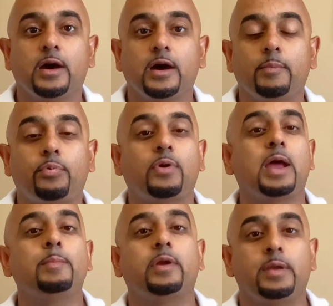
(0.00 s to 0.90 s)
a
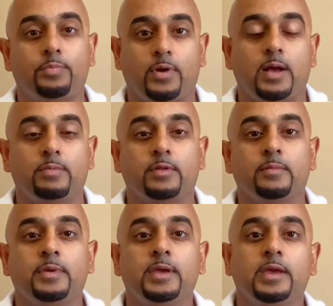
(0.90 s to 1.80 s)
primary
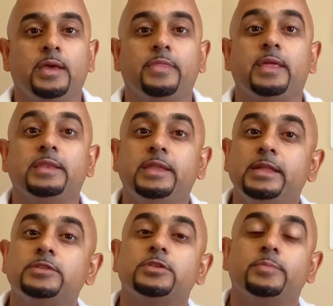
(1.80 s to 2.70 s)
problem that
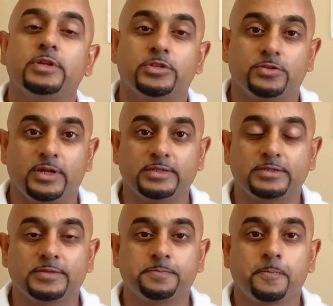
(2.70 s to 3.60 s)
needs to be
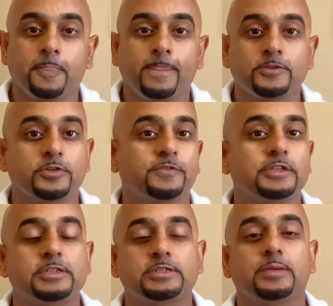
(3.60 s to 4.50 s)
addressed. So if
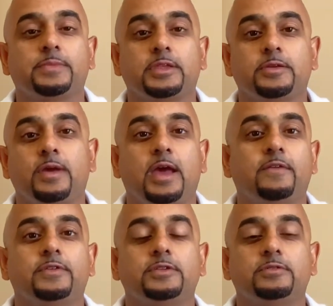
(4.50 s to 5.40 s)
this is something you
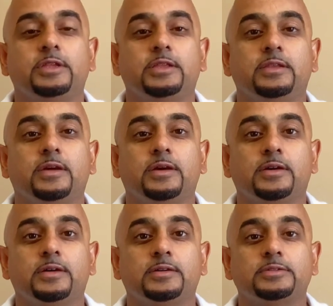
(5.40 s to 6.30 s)
have and you need
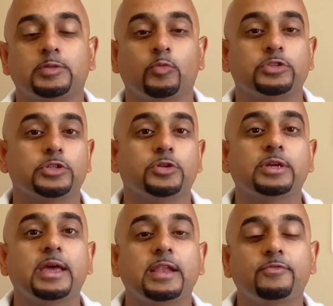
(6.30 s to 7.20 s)
someone to look
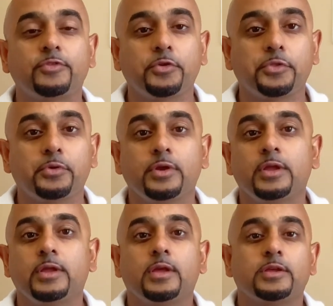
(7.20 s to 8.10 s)
at it further,
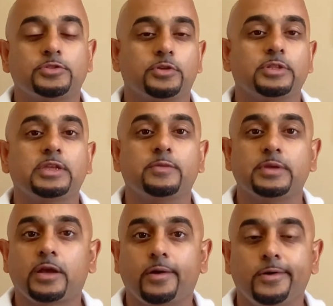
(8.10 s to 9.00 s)
certainly give me a
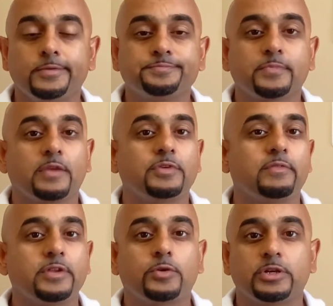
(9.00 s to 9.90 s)
call. If you have
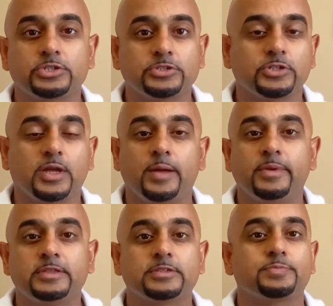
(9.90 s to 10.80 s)
any questions or
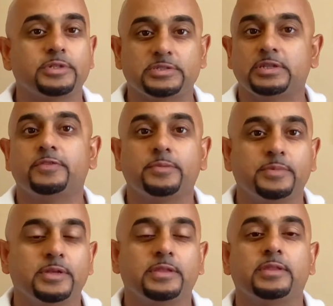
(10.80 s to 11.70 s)
comments, please leave
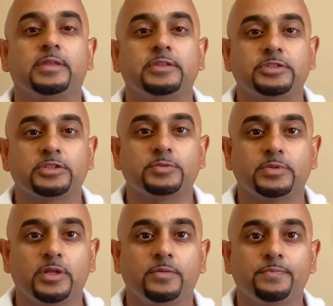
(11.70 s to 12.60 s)
them in the section
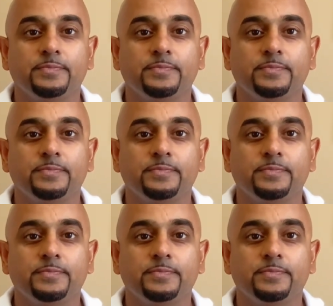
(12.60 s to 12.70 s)
below.